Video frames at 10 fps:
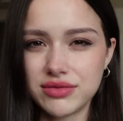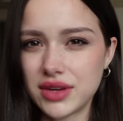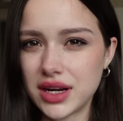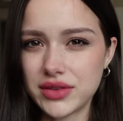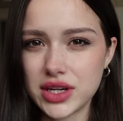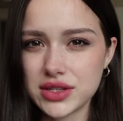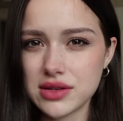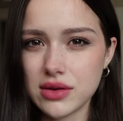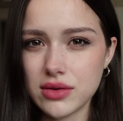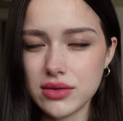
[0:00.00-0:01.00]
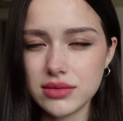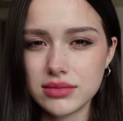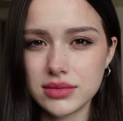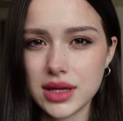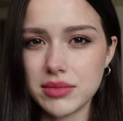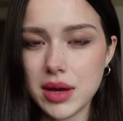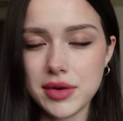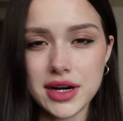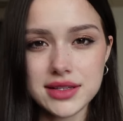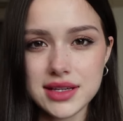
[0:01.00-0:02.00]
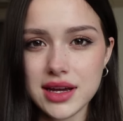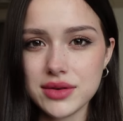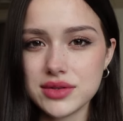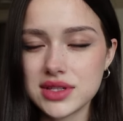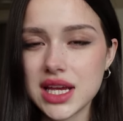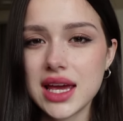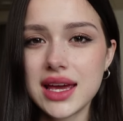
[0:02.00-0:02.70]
five years ago at my parents' house.